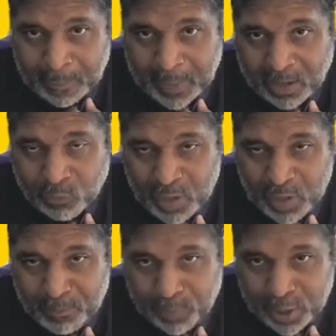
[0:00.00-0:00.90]
and
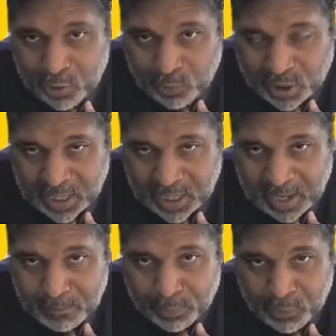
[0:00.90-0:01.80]
reproducing
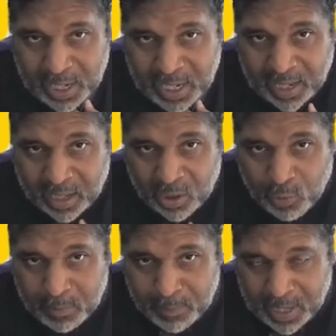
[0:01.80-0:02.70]
and breeding
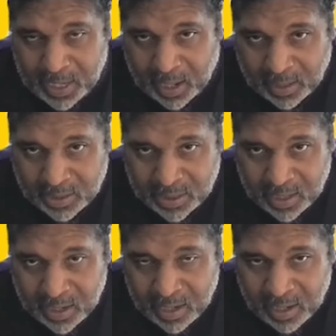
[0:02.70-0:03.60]
human beings
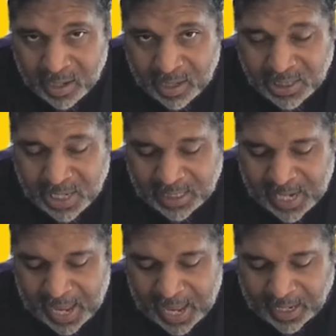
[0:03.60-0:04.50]
just
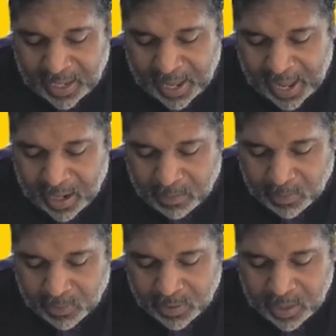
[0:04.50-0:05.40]
like
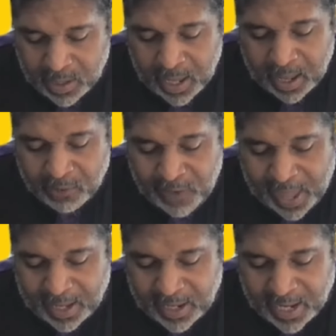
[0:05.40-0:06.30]
animals. In
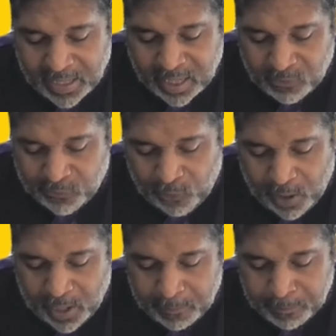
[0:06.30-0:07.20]
fact, in
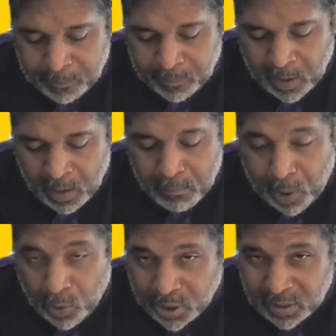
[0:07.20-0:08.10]
1840,
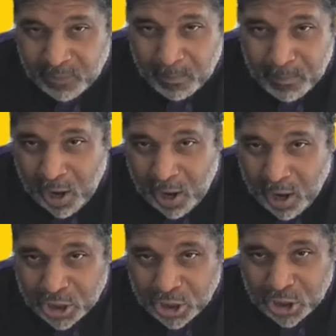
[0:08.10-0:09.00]
most of
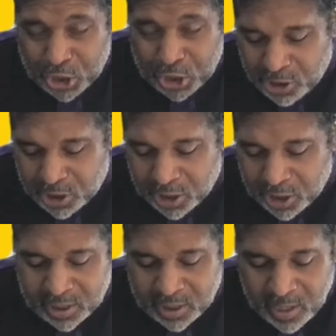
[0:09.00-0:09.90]
America's
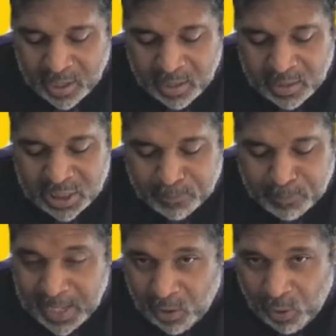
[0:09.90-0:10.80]
churches
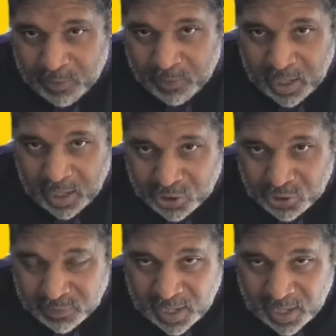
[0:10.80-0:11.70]
split over the issue
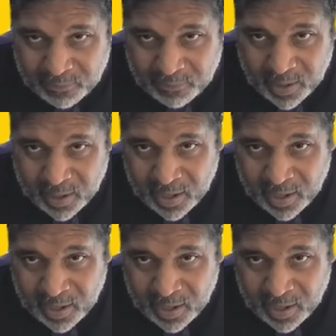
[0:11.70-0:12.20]
of slavery.